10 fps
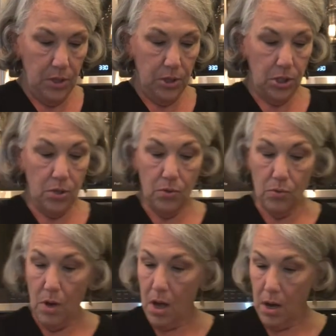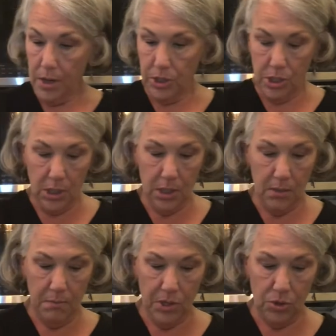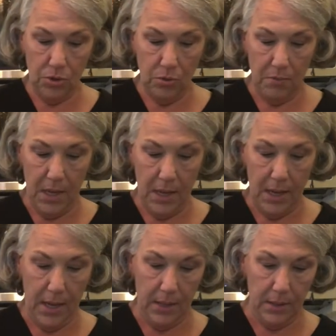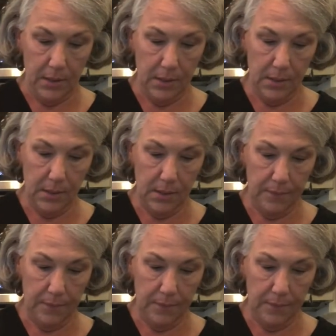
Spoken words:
to our chicken, mushroom, and onions.